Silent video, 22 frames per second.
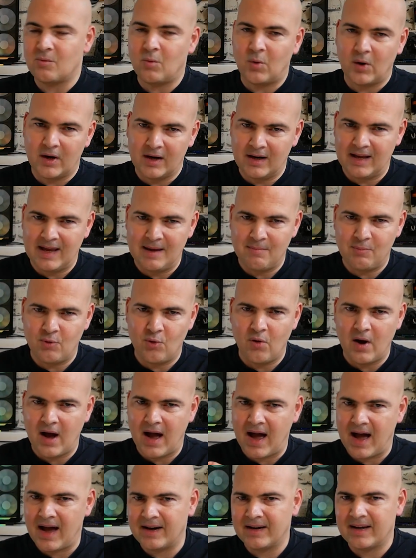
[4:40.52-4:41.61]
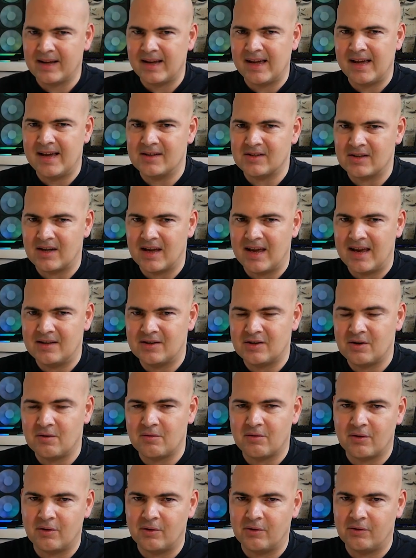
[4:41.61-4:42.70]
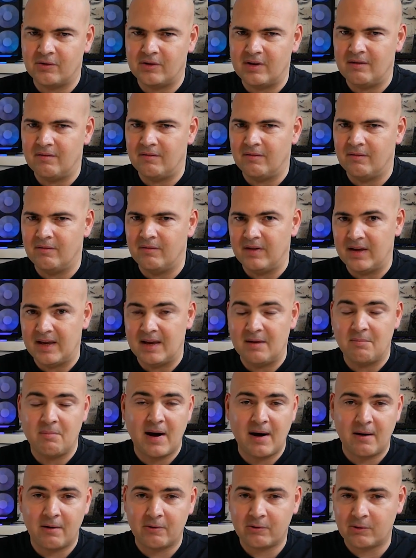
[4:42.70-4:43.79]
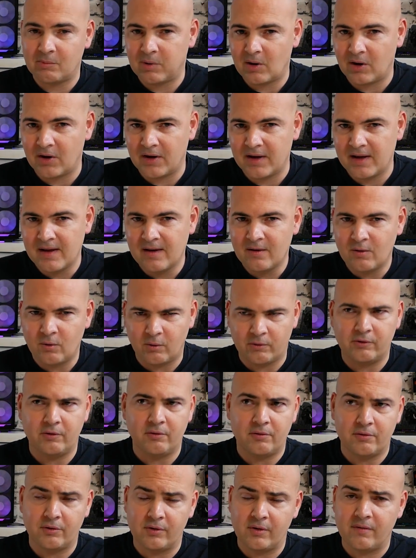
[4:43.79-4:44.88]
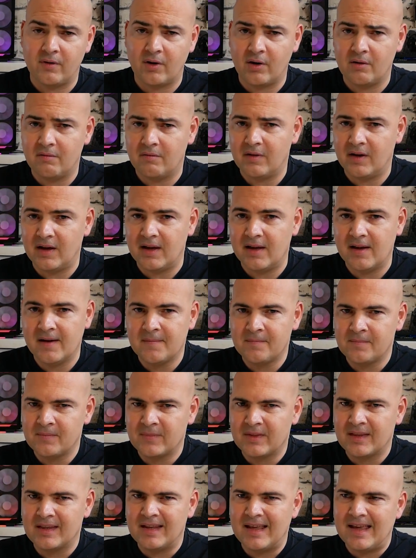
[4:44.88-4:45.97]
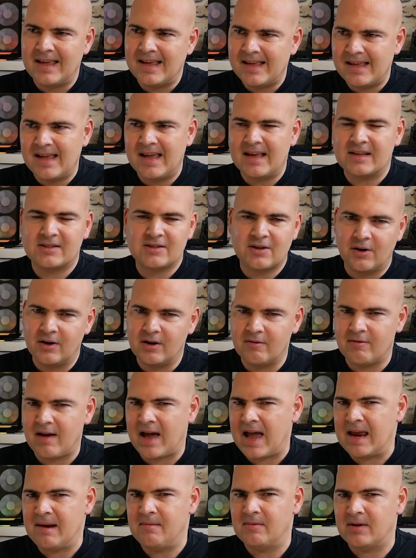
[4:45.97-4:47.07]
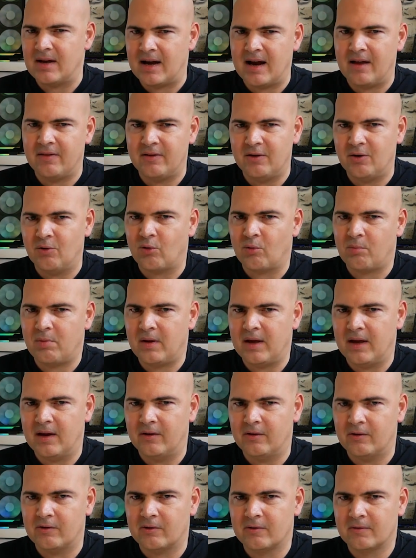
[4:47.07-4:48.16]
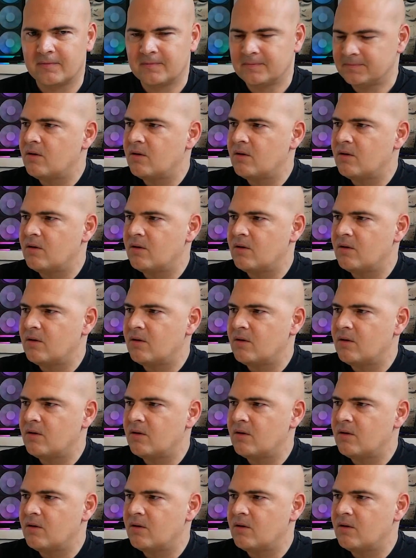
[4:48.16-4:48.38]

a white label and it is a 230V power supply, or 235V, it's kind of aimed at the Europeans.